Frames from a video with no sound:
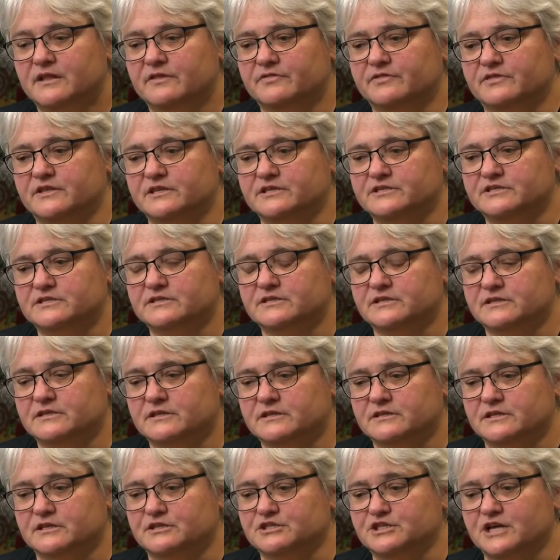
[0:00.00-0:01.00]

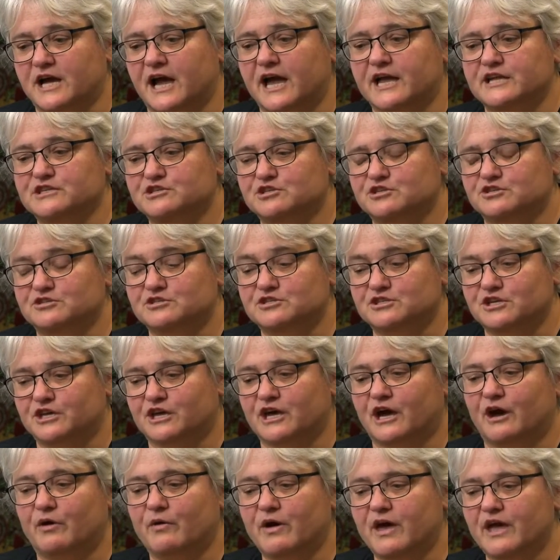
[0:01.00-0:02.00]
the changes to
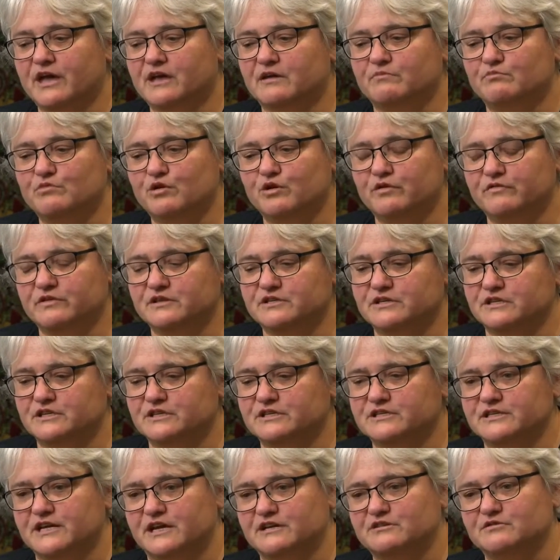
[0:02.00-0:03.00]
COAG and moving to
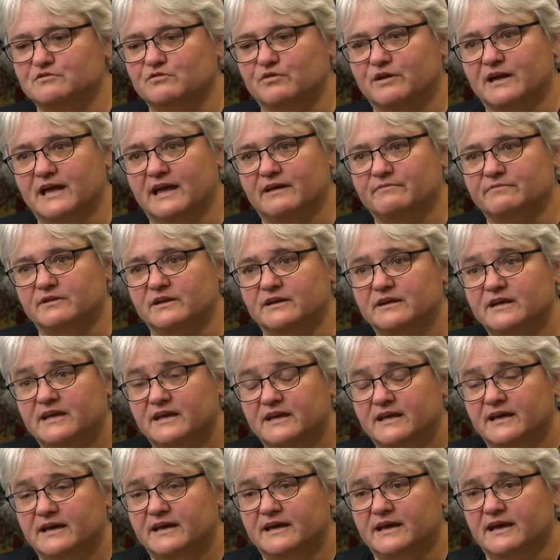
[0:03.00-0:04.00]
this National Cabinet,
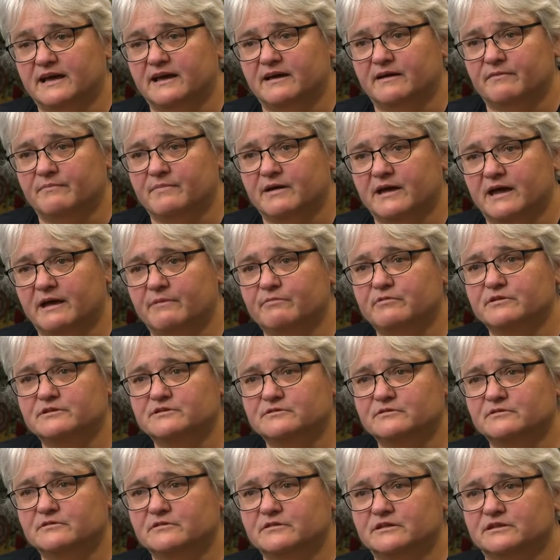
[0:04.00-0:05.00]

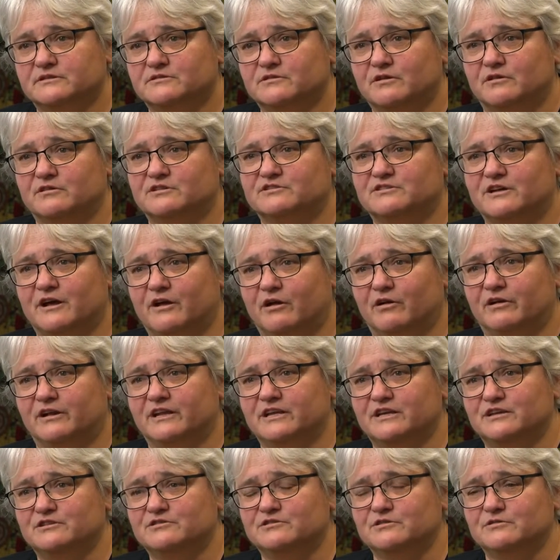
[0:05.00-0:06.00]
Aboriginal and Torres Strait Islander
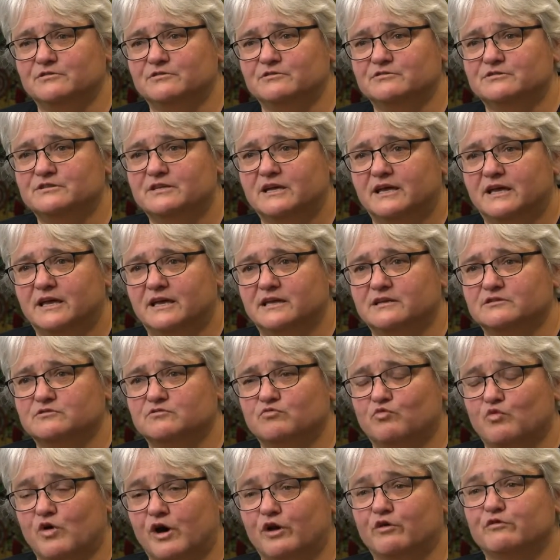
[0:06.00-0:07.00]
issues is
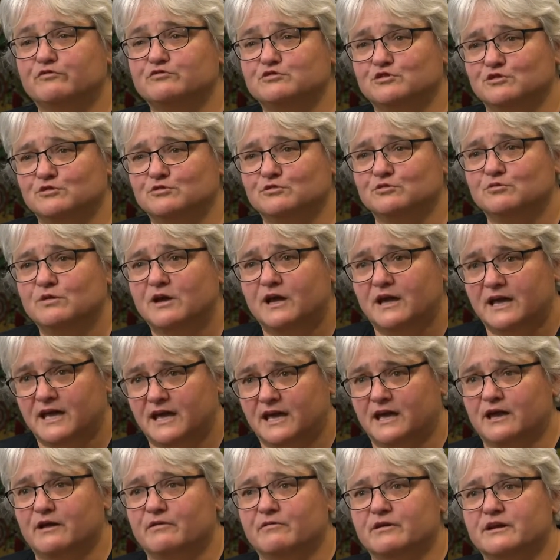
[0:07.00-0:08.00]
one of two
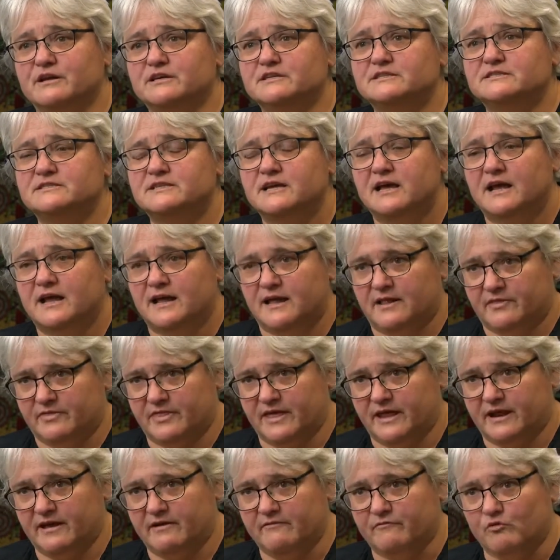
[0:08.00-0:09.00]
areas
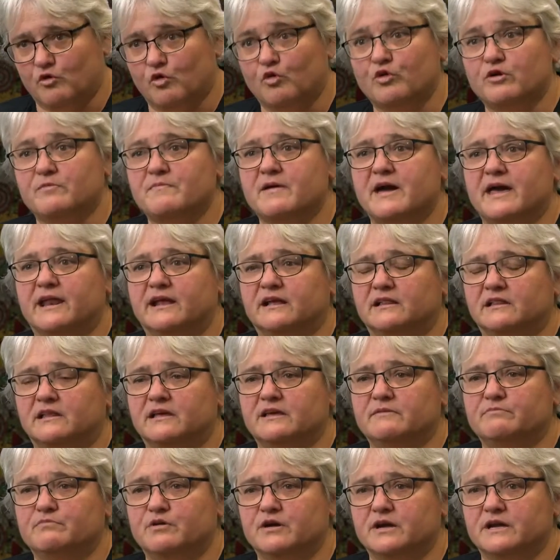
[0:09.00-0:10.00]
that have
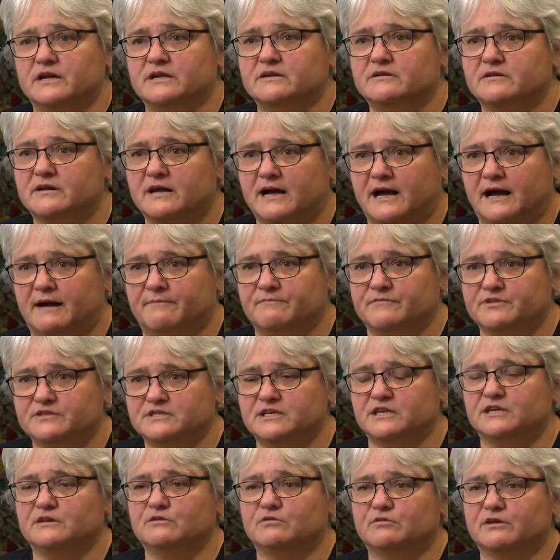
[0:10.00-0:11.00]
automatically been
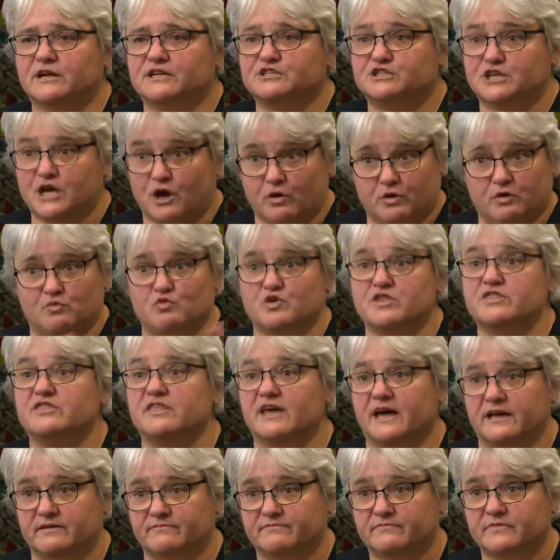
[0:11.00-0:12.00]
signalled as going with
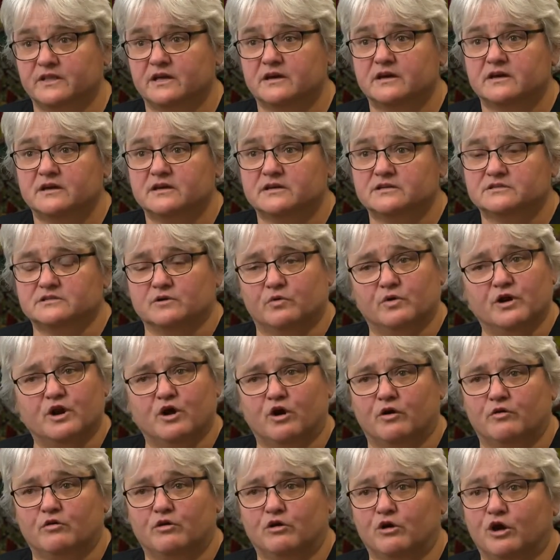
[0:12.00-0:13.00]
that. So we're
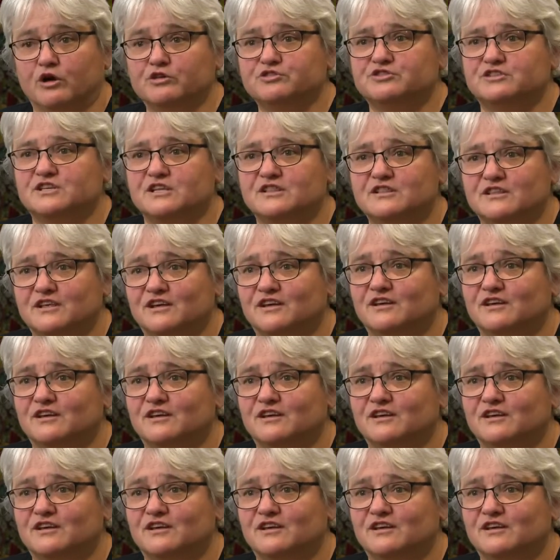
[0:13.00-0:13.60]
not lost in